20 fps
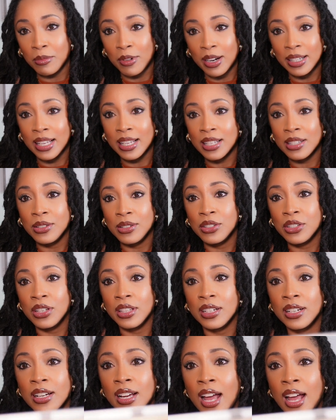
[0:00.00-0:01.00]
right next to each
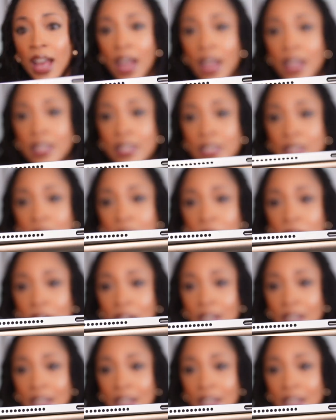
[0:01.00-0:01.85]
other. So